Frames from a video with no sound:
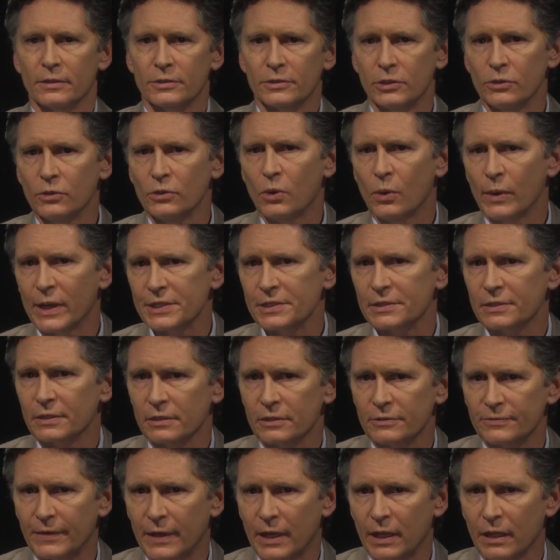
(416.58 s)
Two
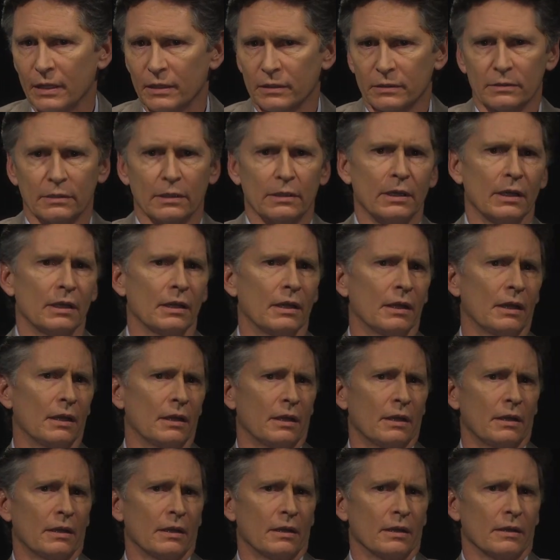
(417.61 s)
questions follow.
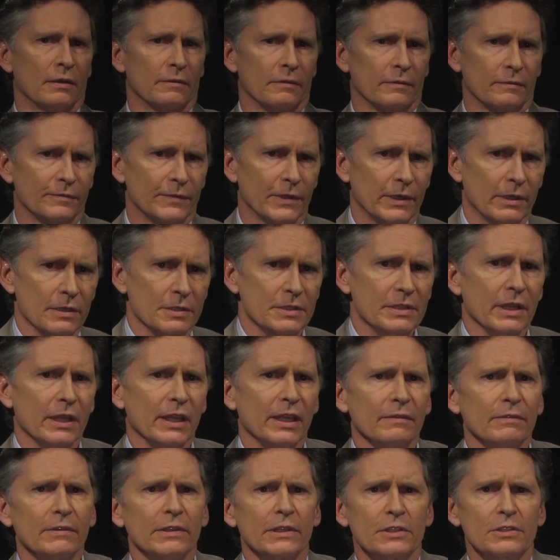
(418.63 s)
First,
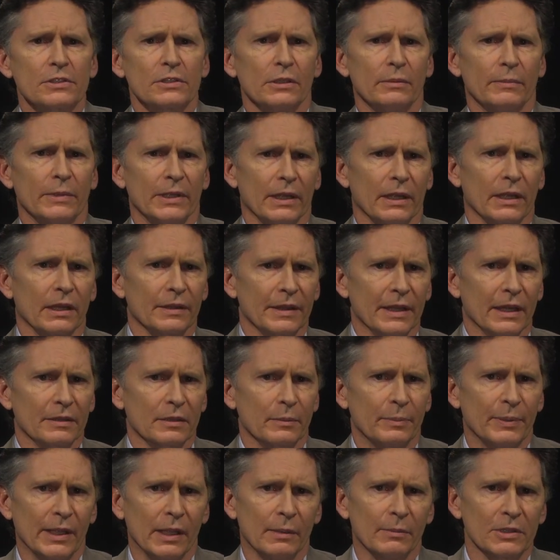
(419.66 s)
even assuming that
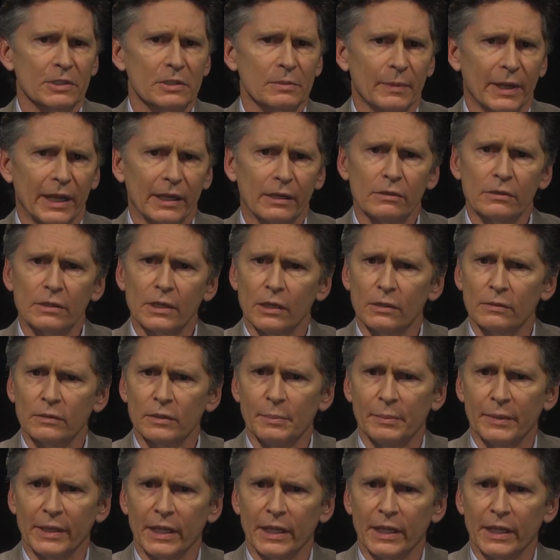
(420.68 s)
the payments Michael Cohen